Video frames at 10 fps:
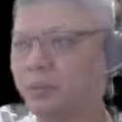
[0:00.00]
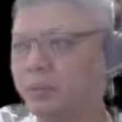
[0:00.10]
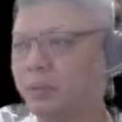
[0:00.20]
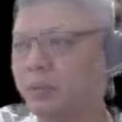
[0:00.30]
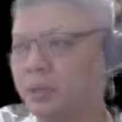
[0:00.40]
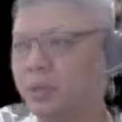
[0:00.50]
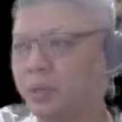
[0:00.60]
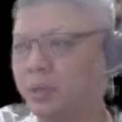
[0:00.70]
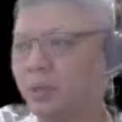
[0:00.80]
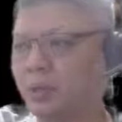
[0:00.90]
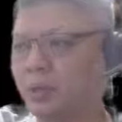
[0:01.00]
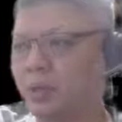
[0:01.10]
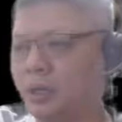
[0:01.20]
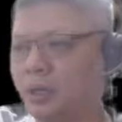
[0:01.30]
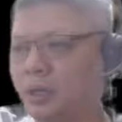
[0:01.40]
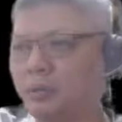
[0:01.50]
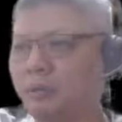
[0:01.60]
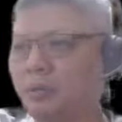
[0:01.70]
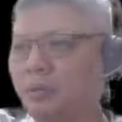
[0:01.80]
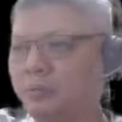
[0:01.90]
also
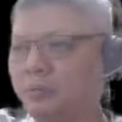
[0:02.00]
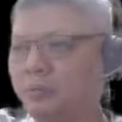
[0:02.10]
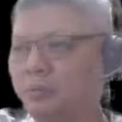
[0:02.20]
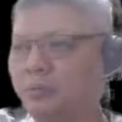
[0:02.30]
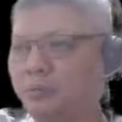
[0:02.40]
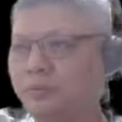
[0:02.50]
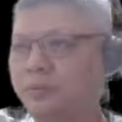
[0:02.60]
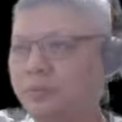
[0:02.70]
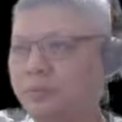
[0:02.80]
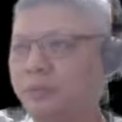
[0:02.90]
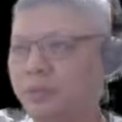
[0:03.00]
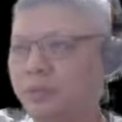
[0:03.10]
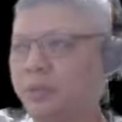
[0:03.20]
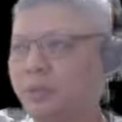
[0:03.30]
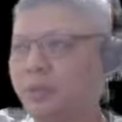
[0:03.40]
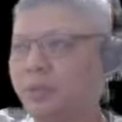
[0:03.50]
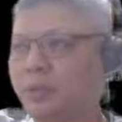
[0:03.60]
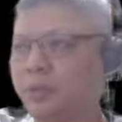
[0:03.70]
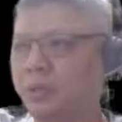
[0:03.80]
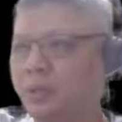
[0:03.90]
another possible move, will be
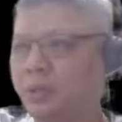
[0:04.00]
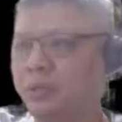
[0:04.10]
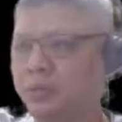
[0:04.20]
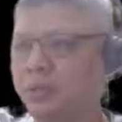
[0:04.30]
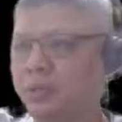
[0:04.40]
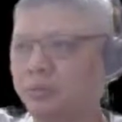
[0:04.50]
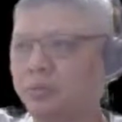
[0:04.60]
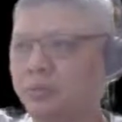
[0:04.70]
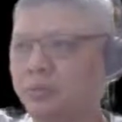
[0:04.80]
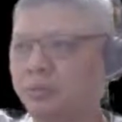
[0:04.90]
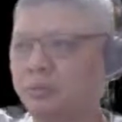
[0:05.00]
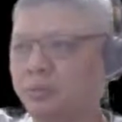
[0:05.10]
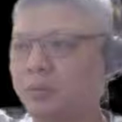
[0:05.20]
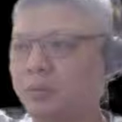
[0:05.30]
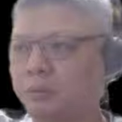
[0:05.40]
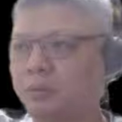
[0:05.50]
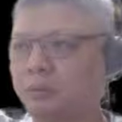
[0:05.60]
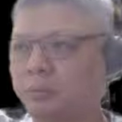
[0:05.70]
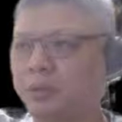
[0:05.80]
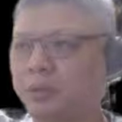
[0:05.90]
c8 equals to 6,
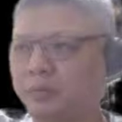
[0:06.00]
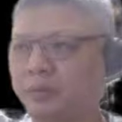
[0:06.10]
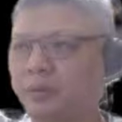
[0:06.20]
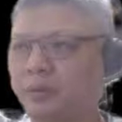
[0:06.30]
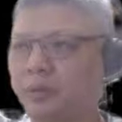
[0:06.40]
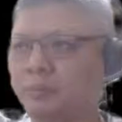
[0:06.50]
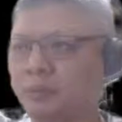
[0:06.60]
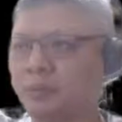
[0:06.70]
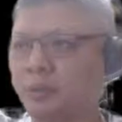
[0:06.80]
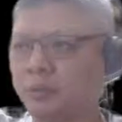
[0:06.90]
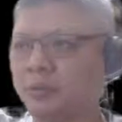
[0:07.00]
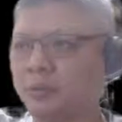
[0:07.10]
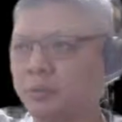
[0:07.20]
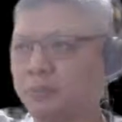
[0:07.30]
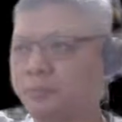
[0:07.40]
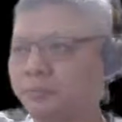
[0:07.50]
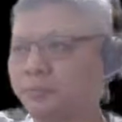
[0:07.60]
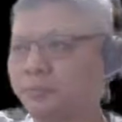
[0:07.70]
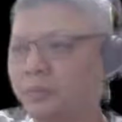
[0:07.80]
which would be a viable option also.